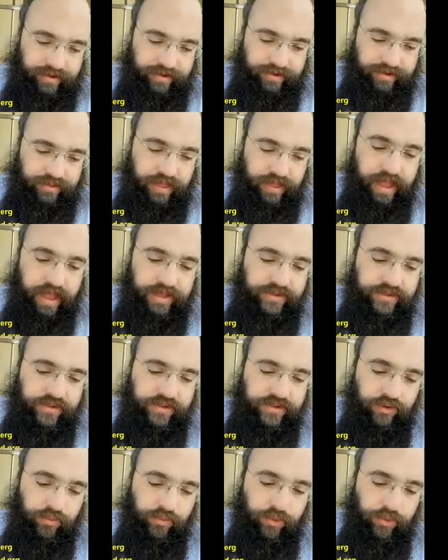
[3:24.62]

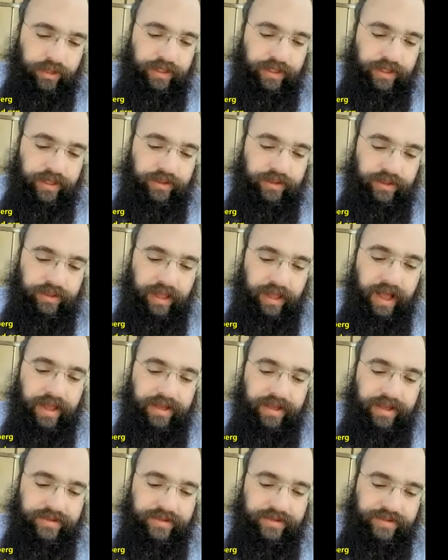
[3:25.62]
answer really
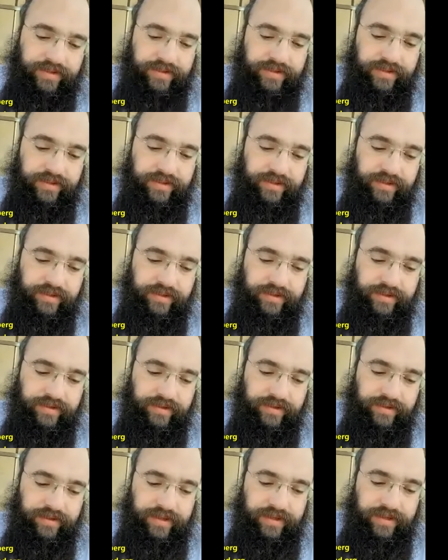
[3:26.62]
lies
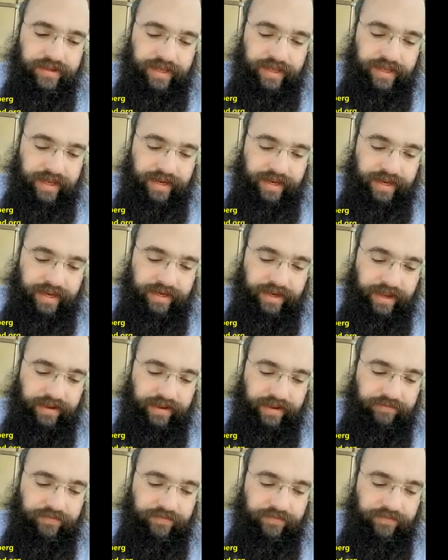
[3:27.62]
in
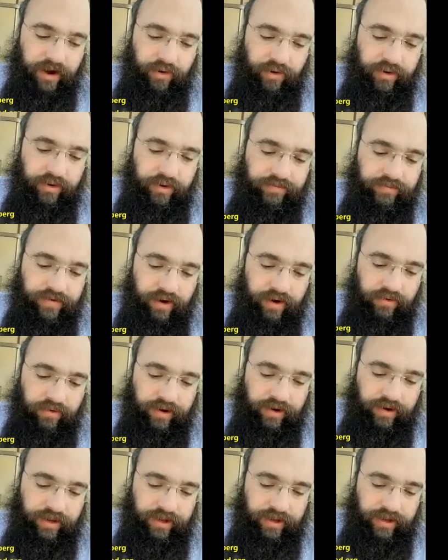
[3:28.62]
a very,
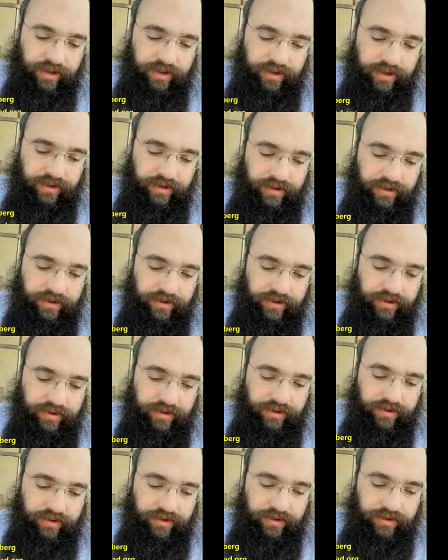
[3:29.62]
very
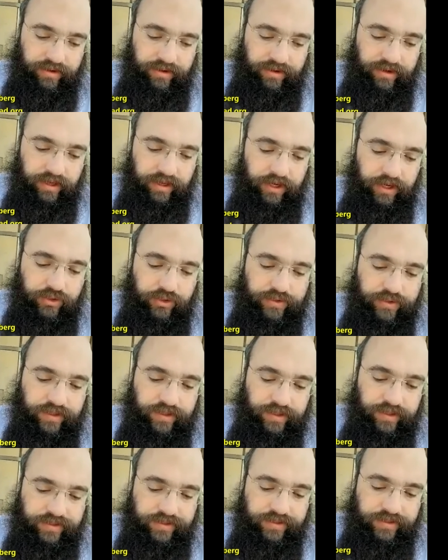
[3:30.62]

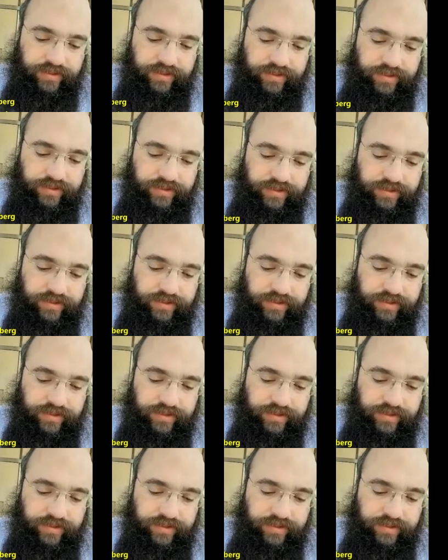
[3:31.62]
interesting statement.